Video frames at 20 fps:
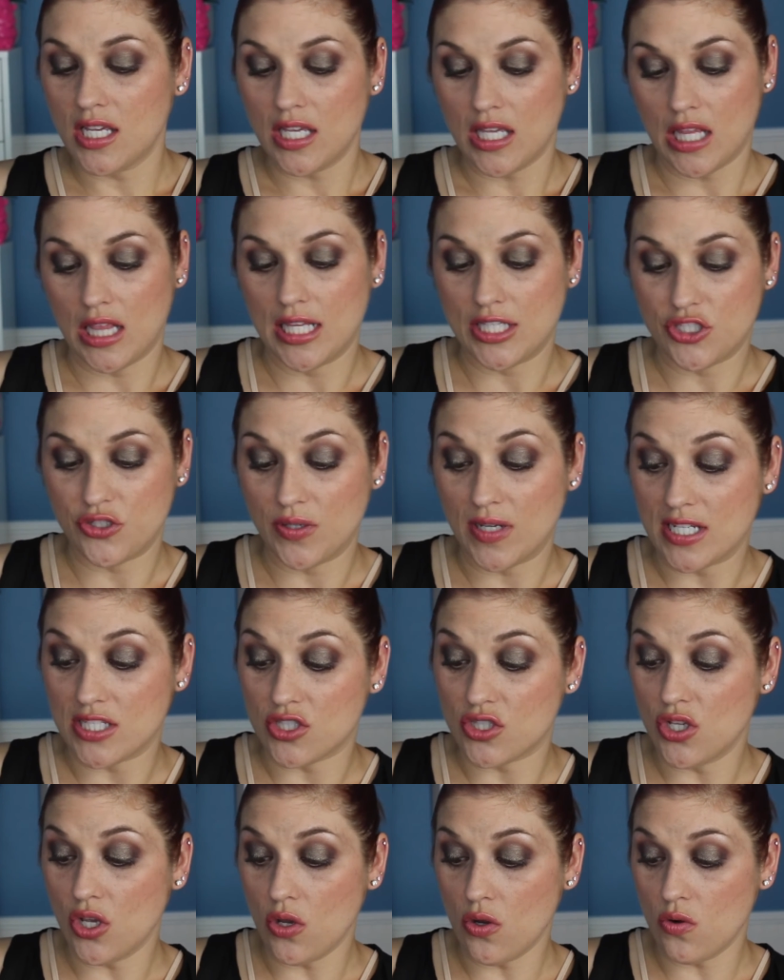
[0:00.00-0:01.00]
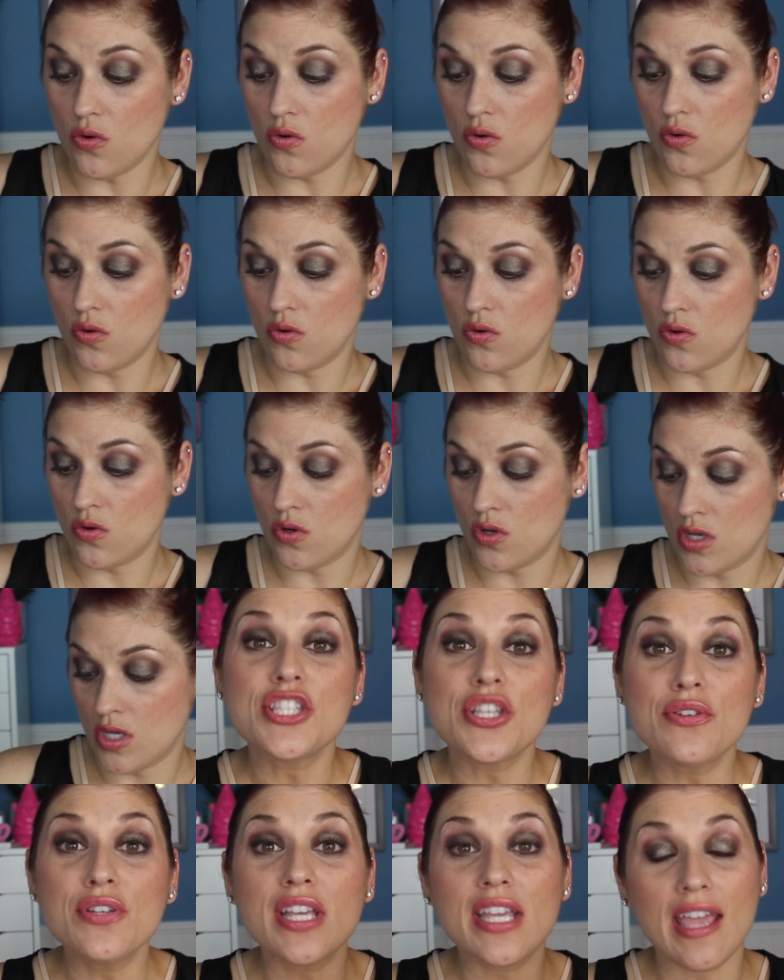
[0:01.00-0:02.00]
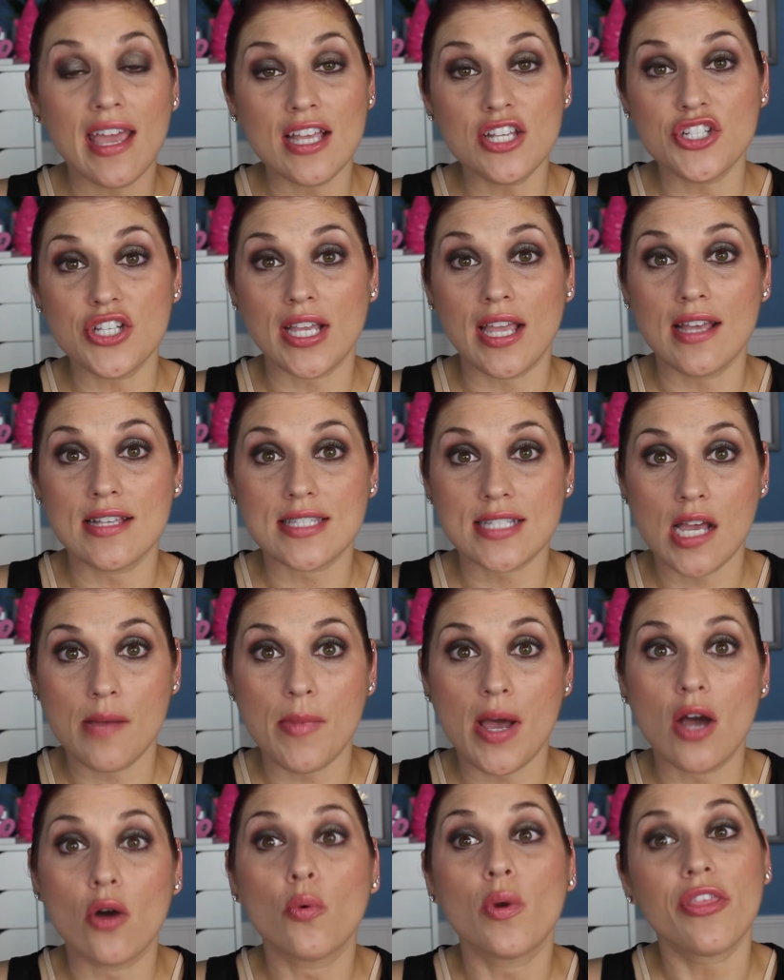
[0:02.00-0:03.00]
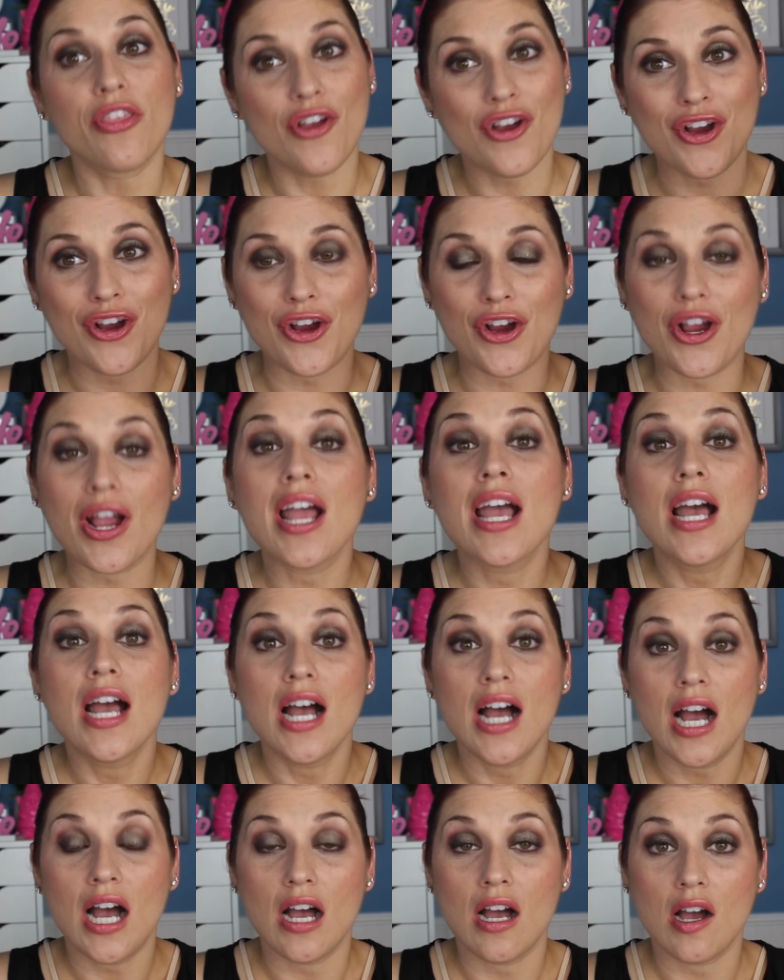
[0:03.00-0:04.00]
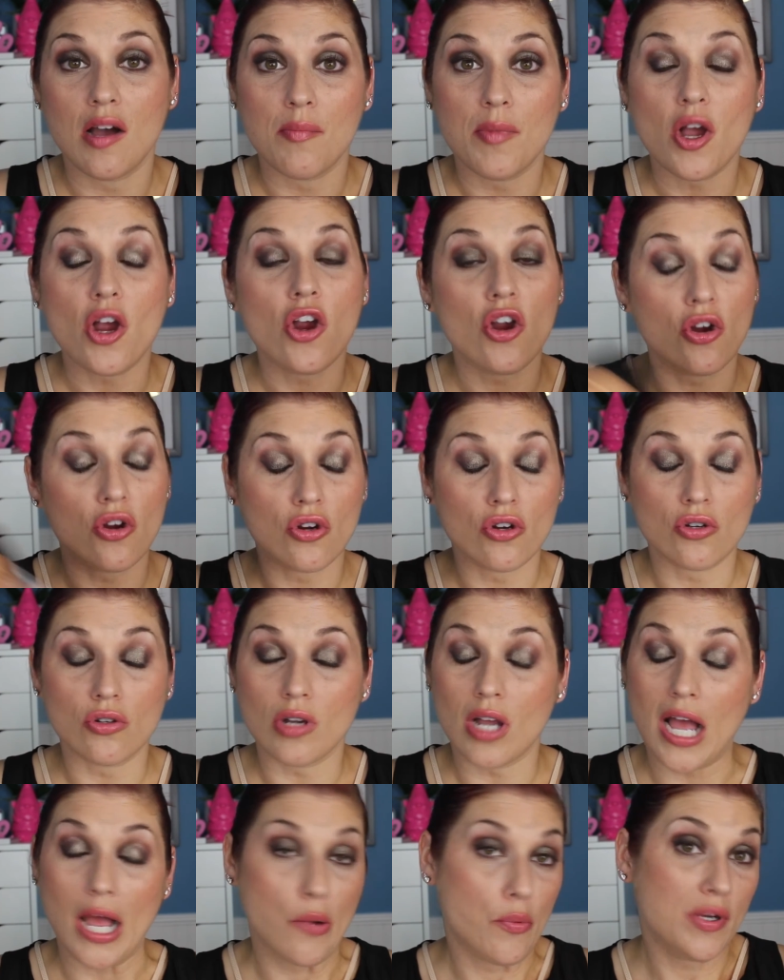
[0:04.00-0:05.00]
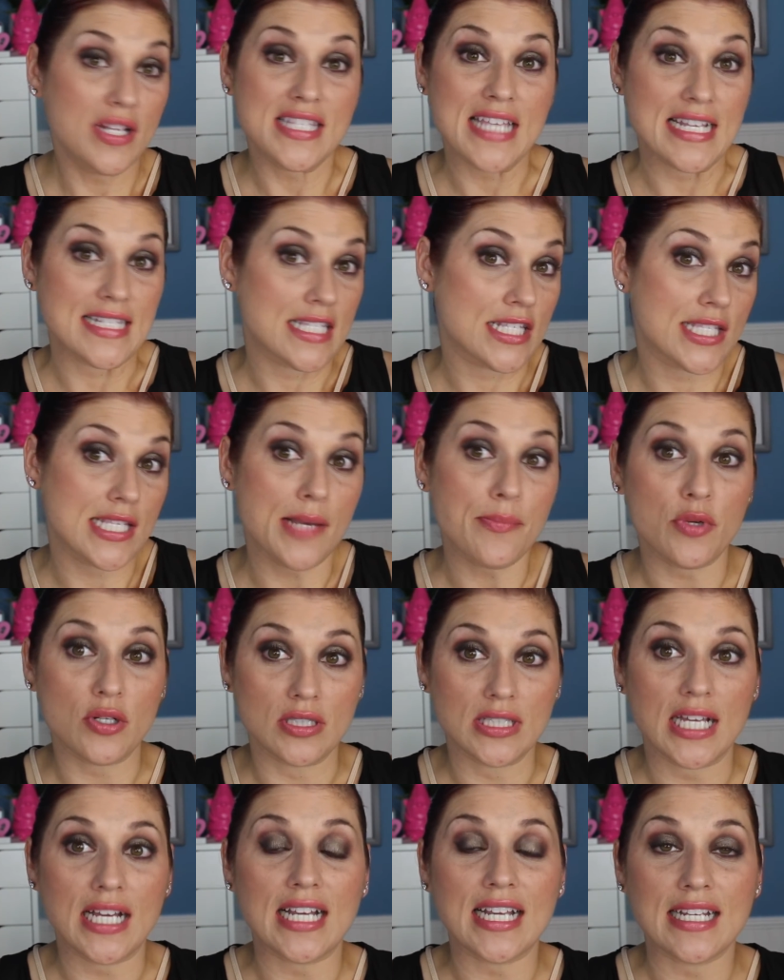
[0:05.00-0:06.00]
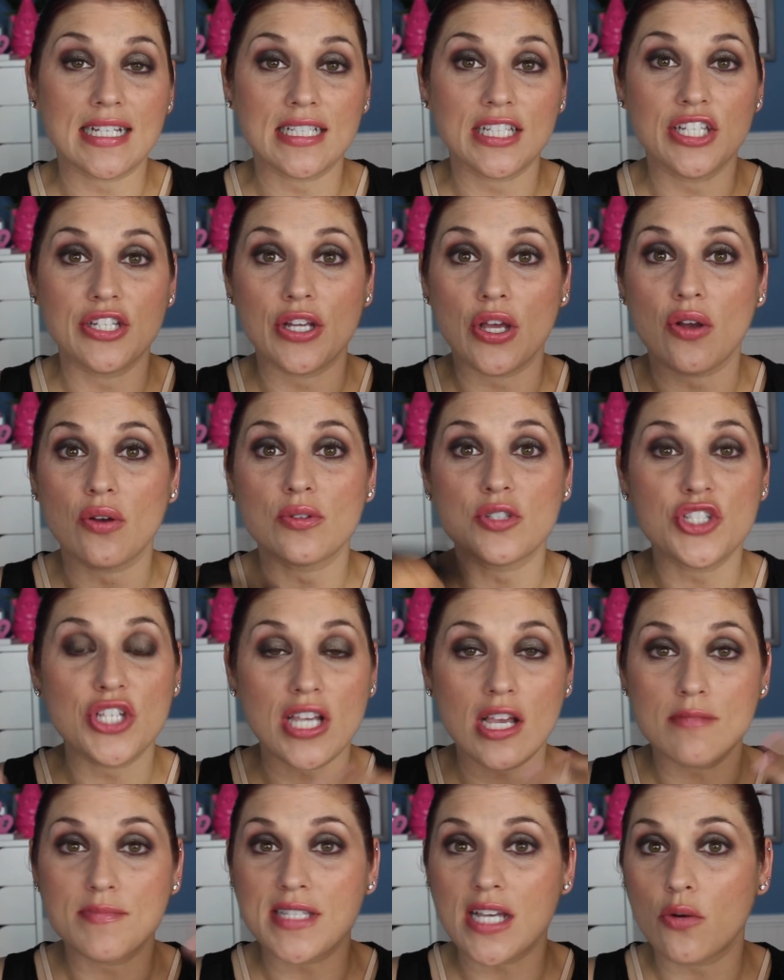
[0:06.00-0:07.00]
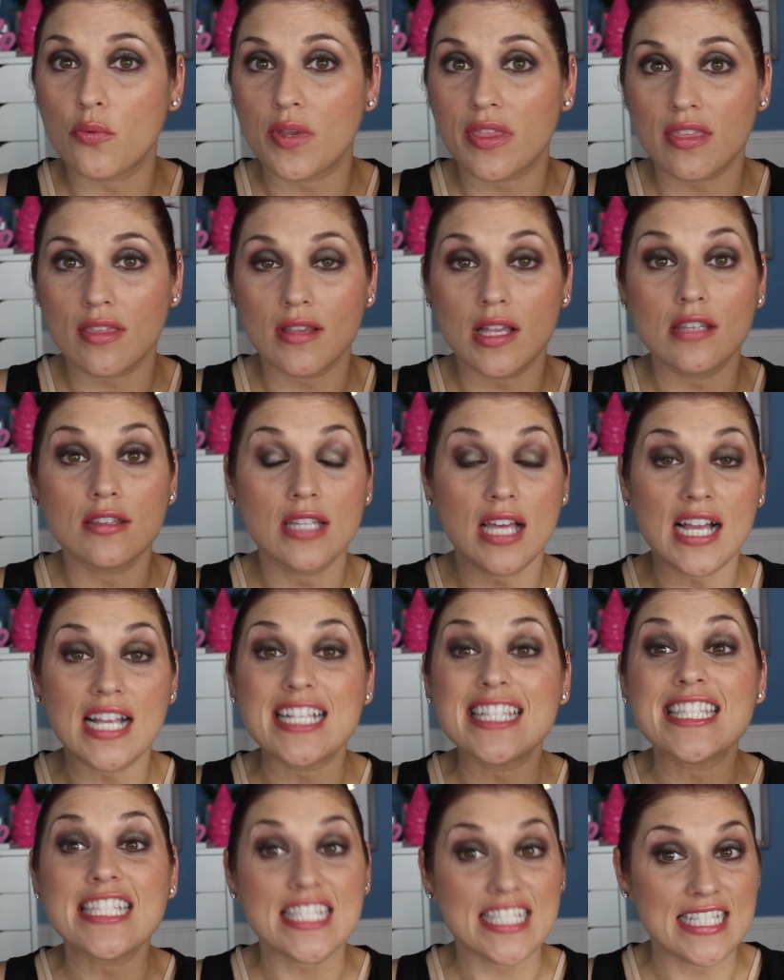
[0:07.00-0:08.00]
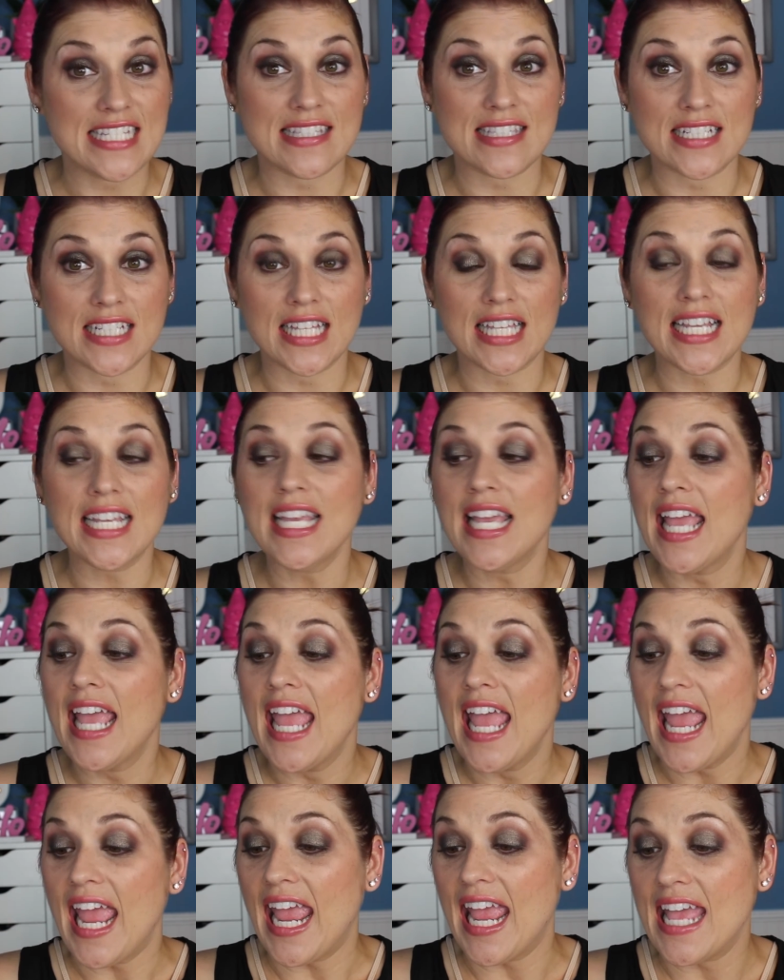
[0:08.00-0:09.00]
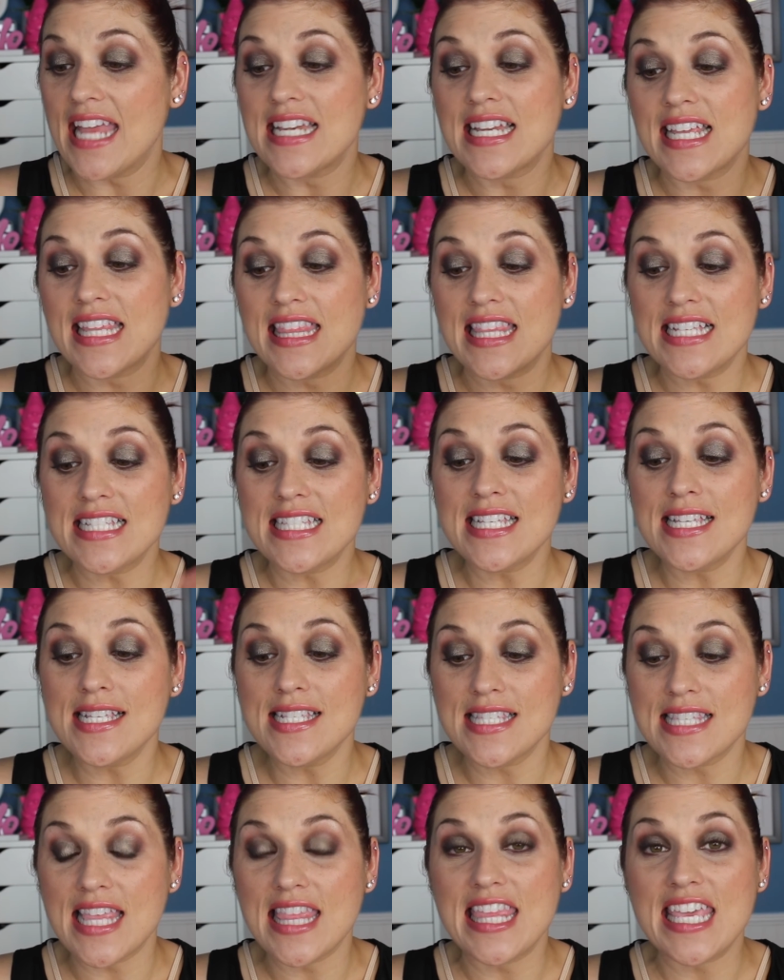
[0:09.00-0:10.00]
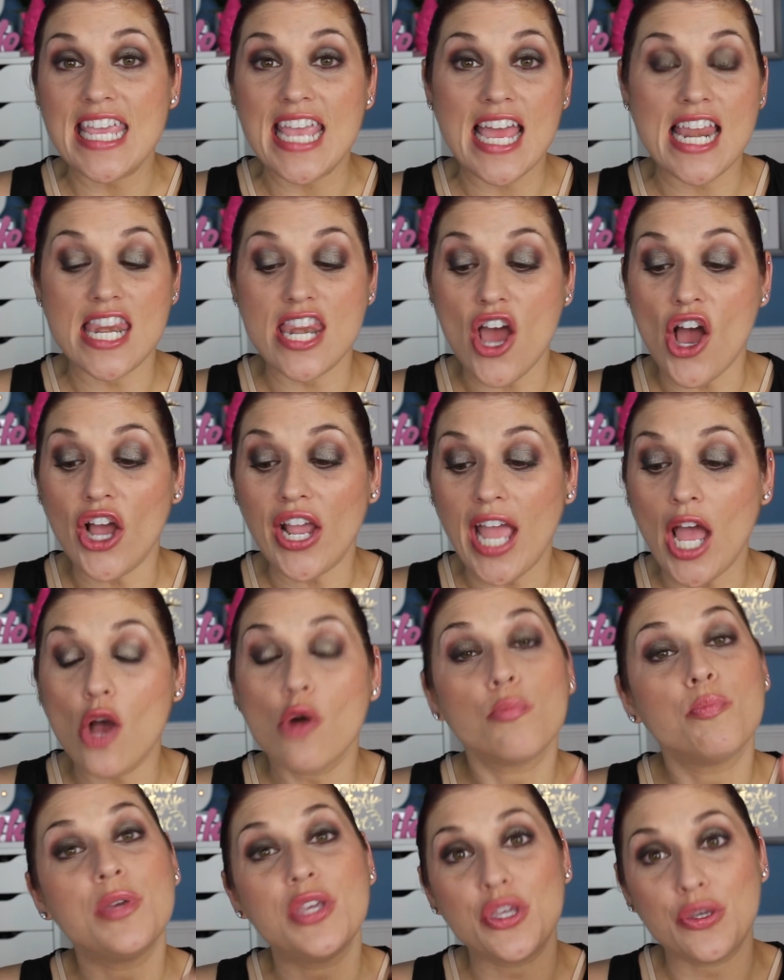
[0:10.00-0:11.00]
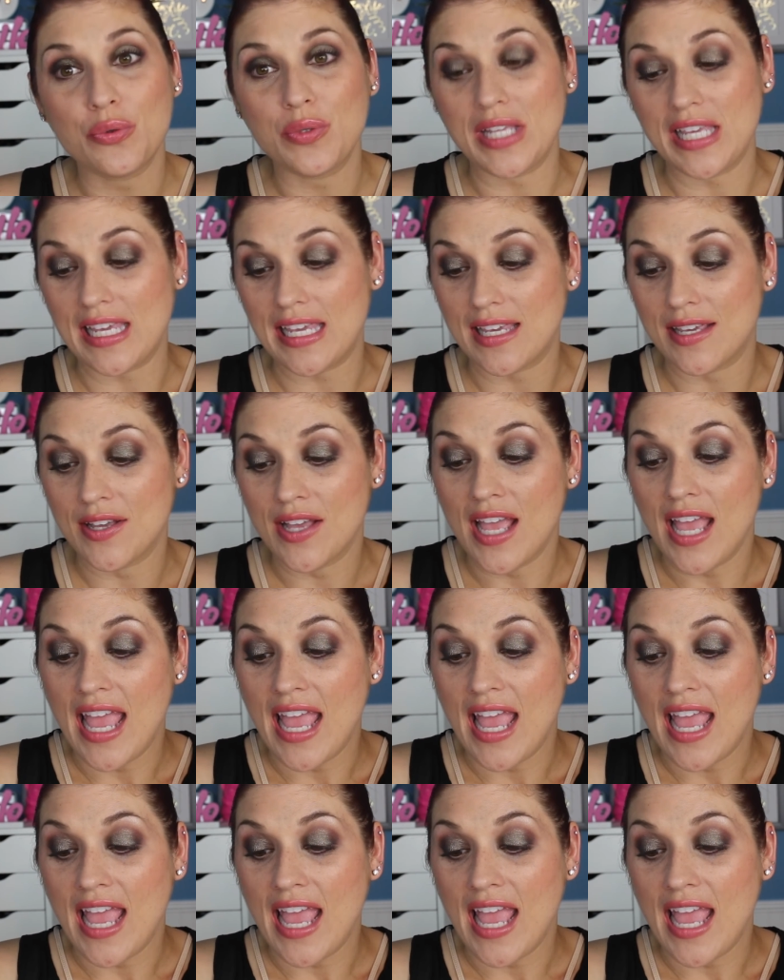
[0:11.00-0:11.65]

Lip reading: I'll let you guys know. Sonia Kashuk has come out with her, I want to say it's a summer line. You know, she comes out with lines seasonally. And this is the Knockout Beauty.